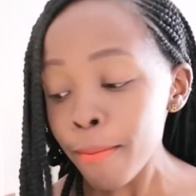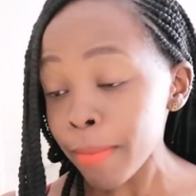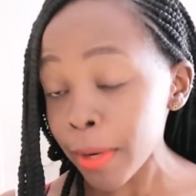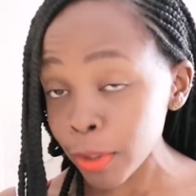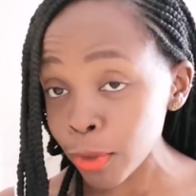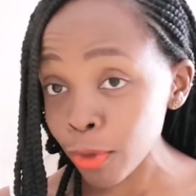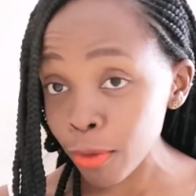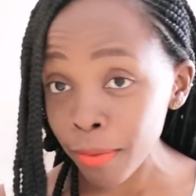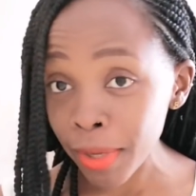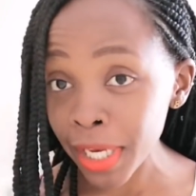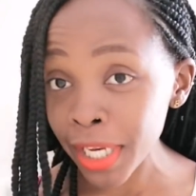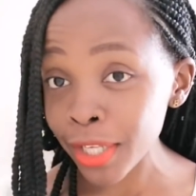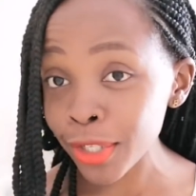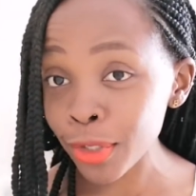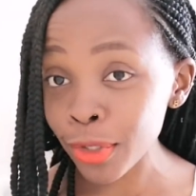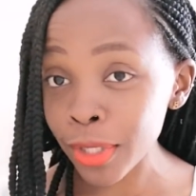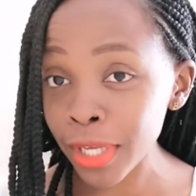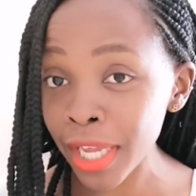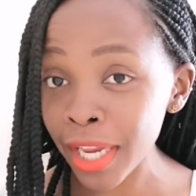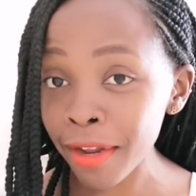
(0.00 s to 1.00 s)
But we
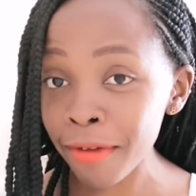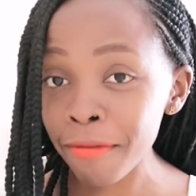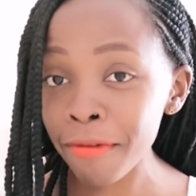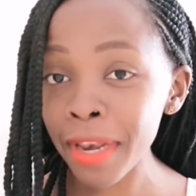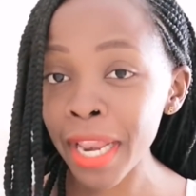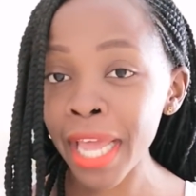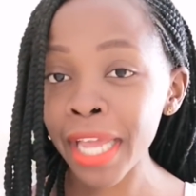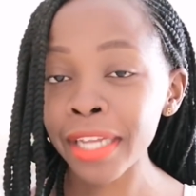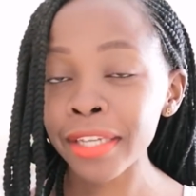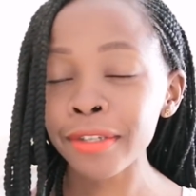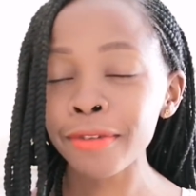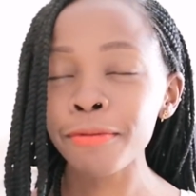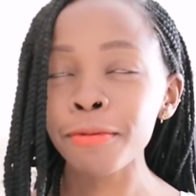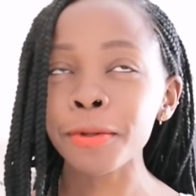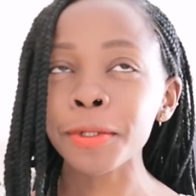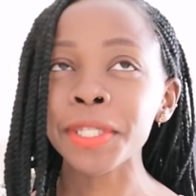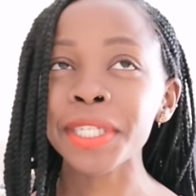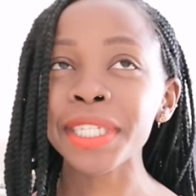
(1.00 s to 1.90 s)
managed to get a flight for